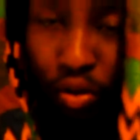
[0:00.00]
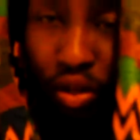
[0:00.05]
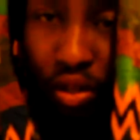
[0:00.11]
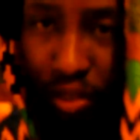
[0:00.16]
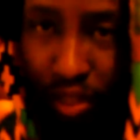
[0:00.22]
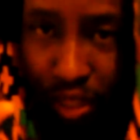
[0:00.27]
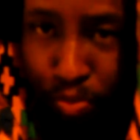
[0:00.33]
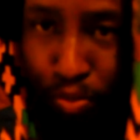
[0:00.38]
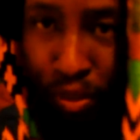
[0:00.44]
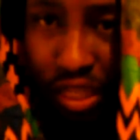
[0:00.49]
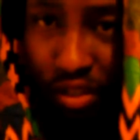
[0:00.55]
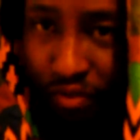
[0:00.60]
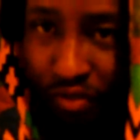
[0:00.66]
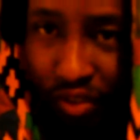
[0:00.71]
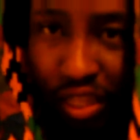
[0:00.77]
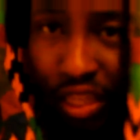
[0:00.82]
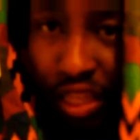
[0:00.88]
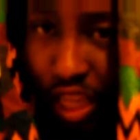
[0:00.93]
But
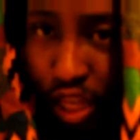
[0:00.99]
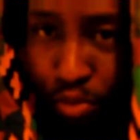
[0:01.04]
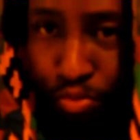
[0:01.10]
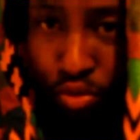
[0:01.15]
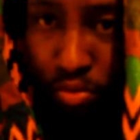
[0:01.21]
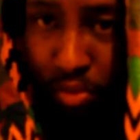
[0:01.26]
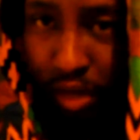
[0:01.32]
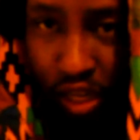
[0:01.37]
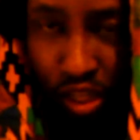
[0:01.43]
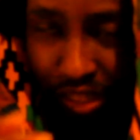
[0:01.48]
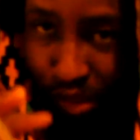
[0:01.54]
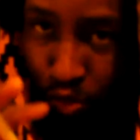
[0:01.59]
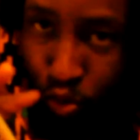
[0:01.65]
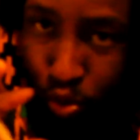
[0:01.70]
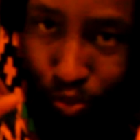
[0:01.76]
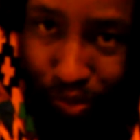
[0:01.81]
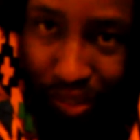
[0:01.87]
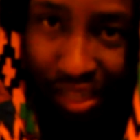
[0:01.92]
specifically Hebrew man, because that's
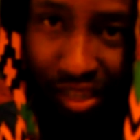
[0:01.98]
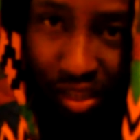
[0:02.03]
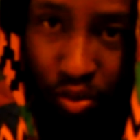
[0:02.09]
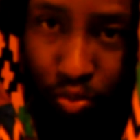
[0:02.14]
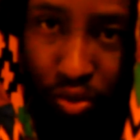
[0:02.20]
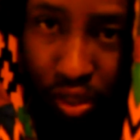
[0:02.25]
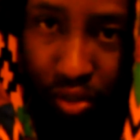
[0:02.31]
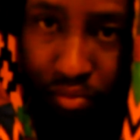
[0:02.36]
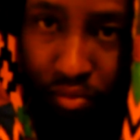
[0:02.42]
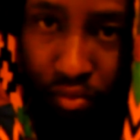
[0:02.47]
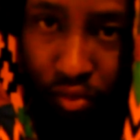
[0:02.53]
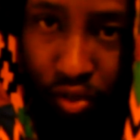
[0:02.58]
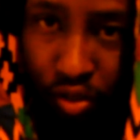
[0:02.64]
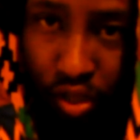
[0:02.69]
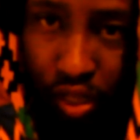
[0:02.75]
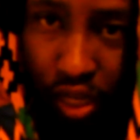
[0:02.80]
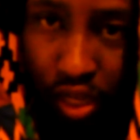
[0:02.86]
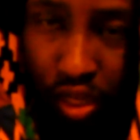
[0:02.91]
what we're dealing with.
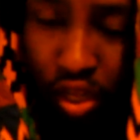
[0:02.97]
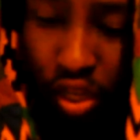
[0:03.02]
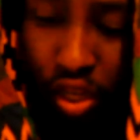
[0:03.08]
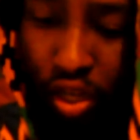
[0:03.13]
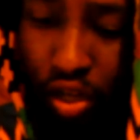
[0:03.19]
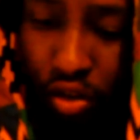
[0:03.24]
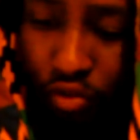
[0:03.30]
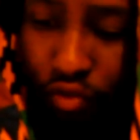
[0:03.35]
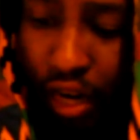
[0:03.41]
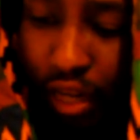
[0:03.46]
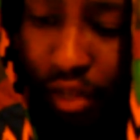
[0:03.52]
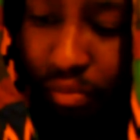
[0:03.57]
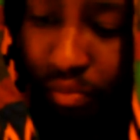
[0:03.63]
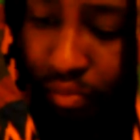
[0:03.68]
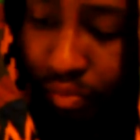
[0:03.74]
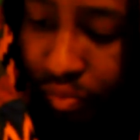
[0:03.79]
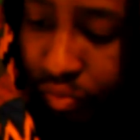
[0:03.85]
Okay, right?